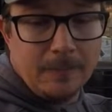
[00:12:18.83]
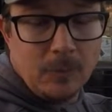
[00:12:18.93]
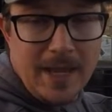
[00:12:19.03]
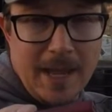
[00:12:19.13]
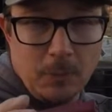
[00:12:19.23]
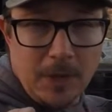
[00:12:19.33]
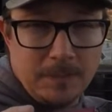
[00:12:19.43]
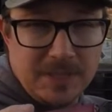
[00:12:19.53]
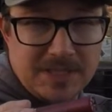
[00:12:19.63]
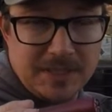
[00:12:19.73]
We had
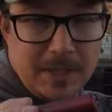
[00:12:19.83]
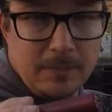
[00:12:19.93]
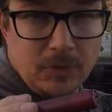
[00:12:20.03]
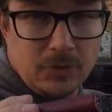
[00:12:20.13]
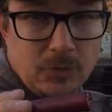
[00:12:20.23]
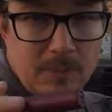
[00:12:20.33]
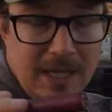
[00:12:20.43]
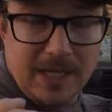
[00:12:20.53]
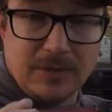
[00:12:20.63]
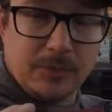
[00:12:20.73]
one piece of number two
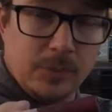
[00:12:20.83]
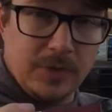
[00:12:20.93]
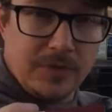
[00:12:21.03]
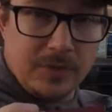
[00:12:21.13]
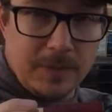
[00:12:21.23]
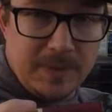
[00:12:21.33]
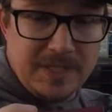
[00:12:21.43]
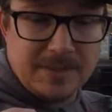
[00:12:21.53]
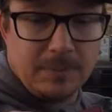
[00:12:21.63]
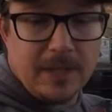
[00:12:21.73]
make it through the third
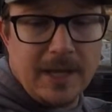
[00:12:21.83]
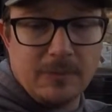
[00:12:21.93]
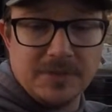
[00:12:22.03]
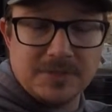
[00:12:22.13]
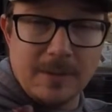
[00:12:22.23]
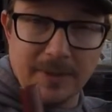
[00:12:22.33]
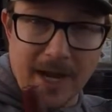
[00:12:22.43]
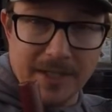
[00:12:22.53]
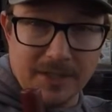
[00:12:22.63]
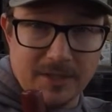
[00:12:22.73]
piece of plywood, so I'm
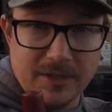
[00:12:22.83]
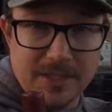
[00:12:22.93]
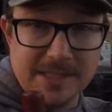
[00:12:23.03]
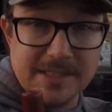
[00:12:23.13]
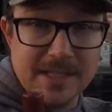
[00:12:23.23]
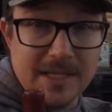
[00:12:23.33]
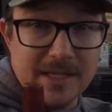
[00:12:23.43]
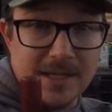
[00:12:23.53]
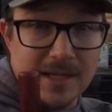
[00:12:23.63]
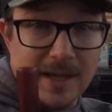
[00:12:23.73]
kind of curious
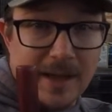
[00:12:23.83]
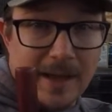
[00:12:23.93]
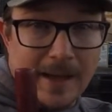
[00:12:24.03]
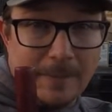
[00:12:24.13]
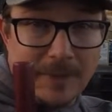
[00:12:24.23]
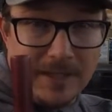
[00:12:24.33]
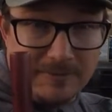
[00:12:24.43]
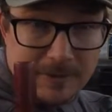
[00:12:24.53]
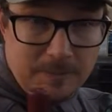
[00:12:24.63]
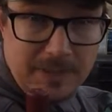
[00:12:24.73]

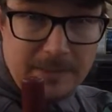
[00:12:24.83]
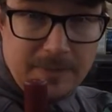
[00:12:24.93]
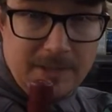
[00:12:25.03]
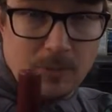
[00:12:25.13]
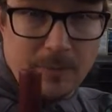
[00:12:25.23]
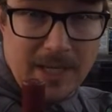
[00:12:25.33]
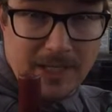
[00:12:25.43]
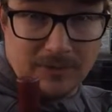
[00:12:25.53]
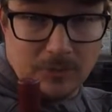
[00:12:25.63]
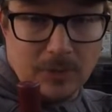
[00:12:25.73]
if the BB will
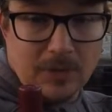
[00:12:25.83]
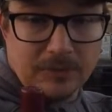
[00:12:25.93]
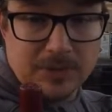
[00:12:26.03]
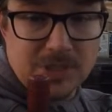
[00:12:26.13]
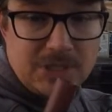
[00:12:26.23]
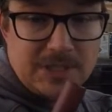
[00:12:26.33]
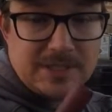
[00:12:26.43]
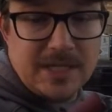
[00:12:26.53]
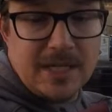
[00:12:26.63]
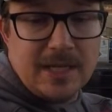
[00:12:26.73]
make it through all three
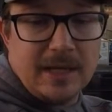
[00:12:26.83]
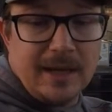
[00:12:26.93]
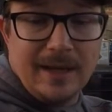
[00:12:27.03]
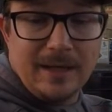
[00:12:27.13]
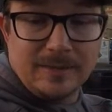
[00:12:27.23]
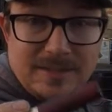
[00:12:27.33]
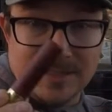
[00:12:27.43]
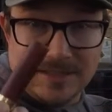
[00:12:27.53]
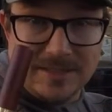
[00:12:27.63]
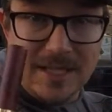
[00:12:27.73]
sheets. This
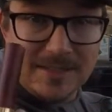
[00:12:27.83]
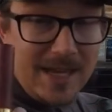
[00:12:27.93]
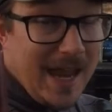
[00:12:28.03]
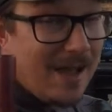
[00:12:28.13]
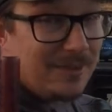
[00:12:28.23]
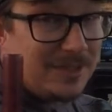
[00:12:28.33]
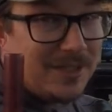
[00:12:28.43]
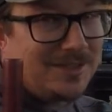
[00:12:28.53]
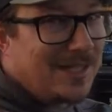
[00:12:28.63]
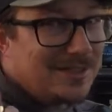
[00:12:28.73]
is a test I haven't
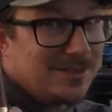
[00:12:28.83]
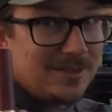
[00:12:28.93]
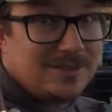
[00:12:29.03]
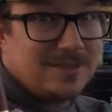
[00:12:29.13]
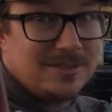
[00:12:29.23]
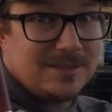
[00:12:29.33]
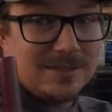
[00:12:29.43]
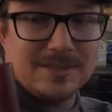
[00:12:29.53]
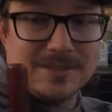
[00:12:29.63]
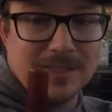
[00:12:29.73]
done yet, so this
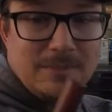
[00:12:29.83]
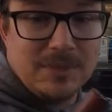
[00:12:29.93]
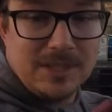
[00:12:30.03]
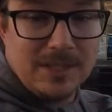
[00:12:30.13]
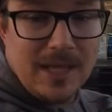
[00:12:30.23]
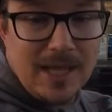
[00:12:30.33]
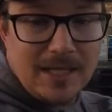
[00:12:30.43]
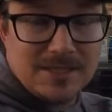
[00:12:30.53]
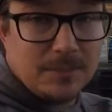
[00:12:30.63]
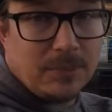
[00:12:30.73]
is going to be
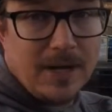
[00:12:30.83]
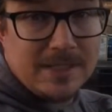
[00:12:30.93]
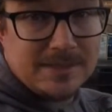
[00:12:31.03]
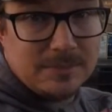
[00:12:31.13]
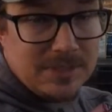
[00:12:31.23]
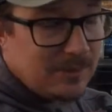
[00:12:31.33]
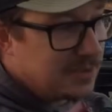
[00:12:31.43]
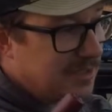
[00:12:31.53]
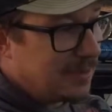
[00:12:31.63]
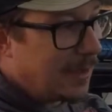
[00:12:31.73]
a surprise to me.
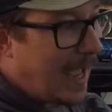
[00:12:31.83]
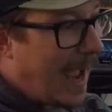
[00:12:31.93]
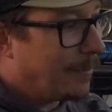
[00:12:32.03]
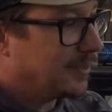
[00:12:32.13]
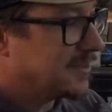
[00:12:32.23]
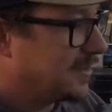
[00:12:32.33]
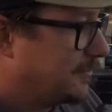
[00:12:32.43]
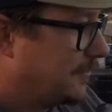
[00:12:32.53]
We'll see what happens.